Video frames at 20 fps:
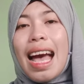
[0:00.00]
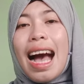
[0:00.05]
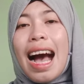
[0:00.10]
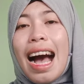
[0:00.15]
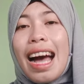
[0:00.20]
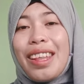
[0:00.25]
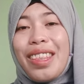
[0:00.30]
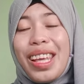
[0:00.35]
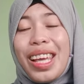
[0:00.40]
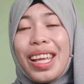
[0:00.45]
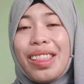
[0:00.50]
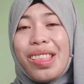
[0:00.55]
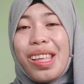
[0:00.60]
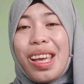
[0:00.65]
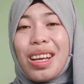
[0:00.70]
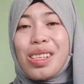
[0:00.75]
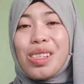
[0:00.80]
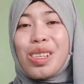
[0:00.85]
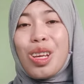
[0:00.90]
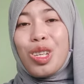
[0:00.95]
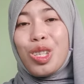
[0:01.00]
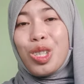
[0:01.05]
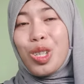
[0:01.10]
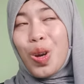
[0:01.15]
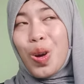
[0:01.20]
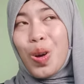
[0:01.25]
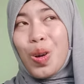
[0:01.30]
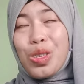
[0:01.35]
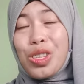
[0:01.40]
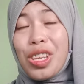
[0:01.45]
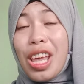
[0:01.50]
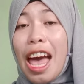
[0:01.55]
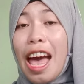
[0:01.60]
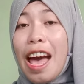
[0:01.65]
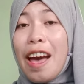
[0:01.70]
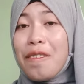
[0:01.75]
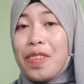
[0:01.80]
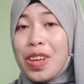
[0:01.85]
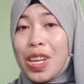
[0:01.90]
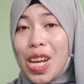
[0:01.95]
An index shows
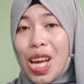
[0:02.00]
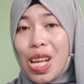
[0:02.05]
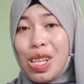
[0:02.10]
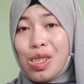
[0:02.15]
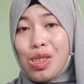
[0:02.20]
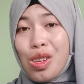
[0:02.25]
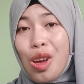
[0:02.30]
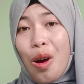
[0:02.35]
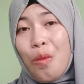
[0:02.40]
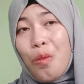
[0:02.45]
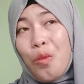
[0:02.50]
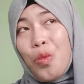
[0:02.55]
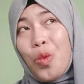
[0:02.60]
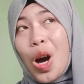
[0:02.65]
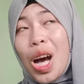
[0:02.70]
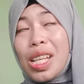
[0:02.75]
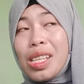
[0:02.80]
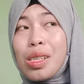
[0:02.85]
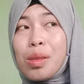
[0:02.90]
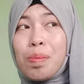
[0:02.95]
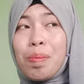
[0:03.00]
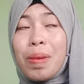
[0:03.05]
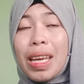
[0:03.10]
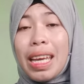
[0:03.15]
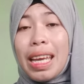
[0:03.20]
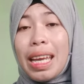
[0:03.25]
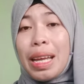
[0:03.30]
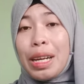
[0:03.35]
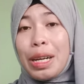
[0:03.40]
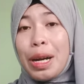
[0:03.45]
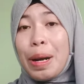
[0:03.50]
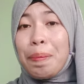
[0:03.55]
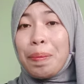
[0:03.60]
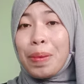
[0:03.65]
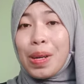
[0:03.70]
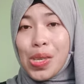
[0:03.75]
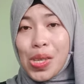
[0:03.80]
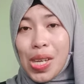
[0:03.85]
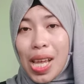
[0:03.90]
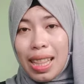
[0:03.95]
evidence of what's being
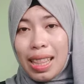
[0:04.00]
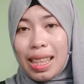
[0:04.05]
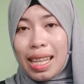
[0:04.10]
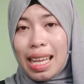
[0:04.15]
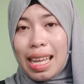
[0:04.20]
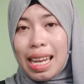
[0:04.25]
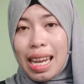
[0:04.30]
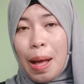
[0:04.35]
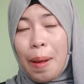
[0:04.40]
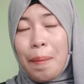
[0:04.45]
represented.